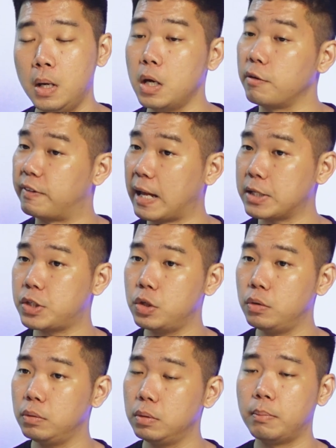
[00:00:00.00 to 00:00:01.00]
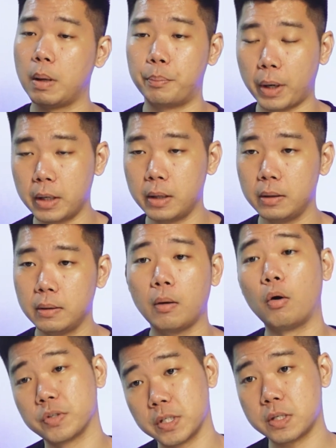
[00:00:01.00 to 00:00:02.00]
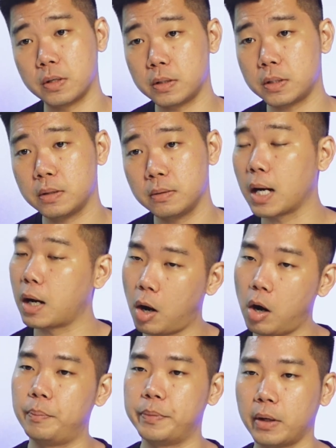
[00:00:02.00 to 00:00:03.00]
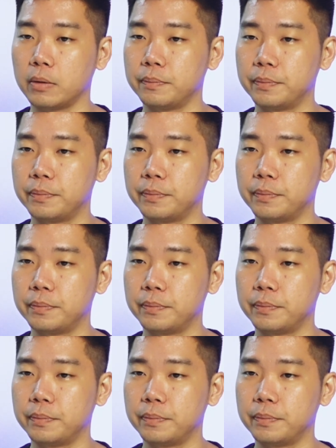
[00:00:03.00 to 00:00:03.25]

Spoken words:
If that's you, my brother or sisters, calm down.